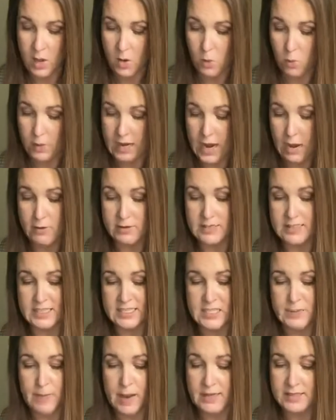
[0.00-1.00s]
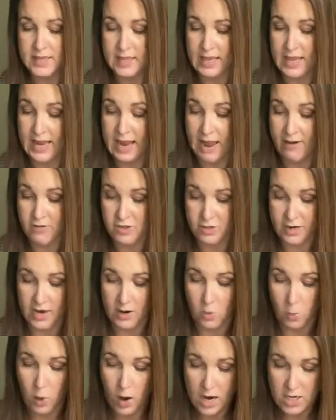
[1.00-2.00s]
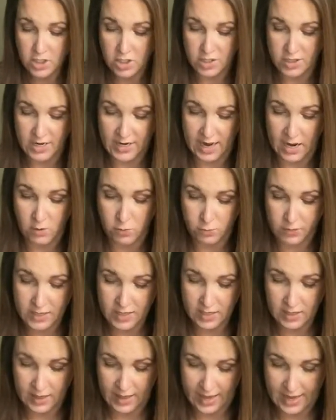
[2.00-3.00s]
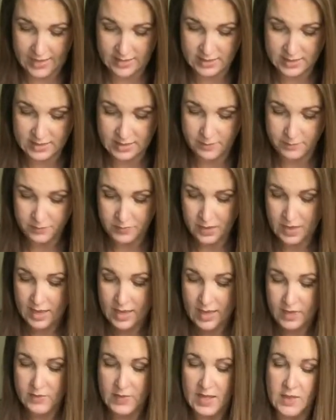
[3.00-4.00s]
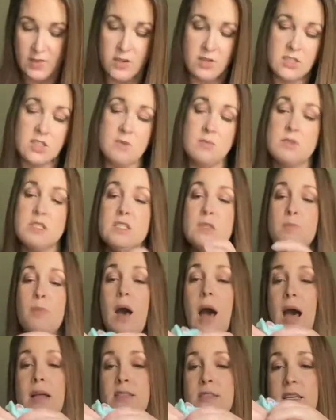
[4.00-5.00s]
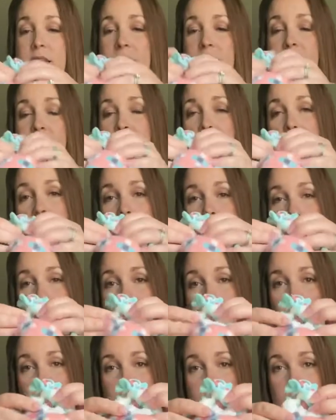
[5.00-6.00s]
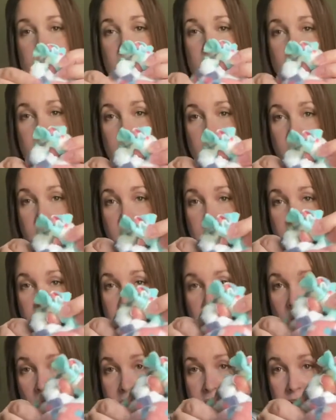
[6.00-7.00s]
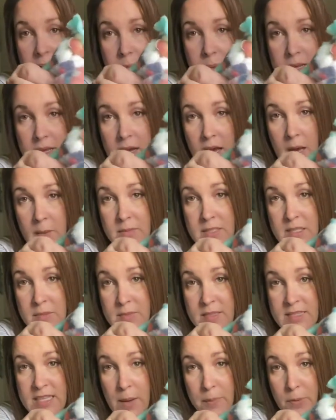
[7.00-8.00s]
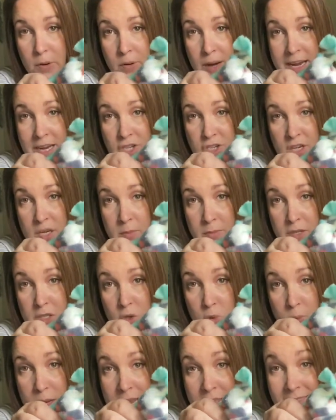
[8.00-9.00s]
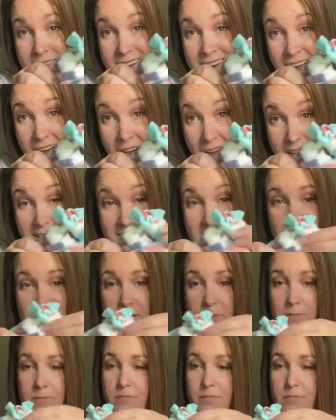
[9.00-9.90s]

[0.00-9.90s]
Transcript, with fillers: when I was inspecting it after I washed it, I realized that there's some spots in here that there's starting to become some separation between the knots.